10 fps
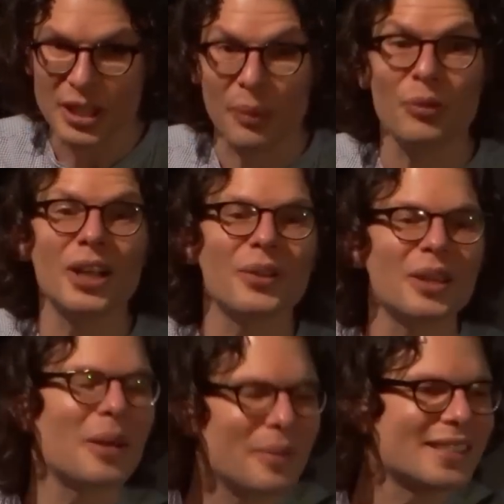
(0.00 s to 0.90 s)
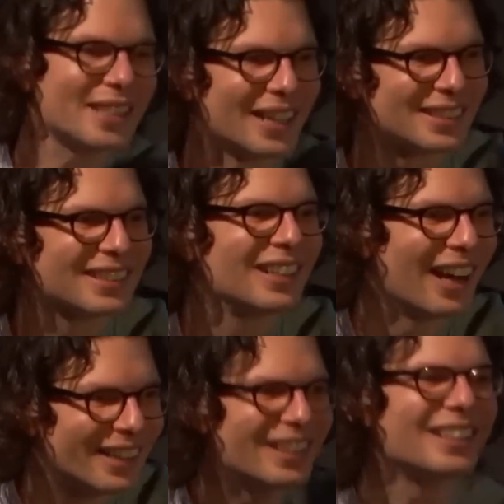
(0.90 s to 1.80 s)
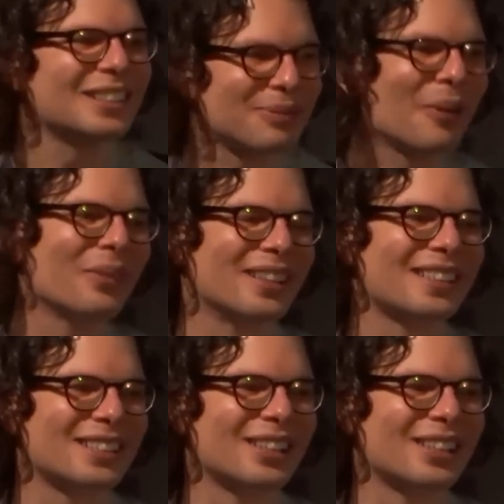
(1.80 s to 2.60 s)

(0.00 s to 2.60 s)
Although maybe it's that. I think it's probably the song.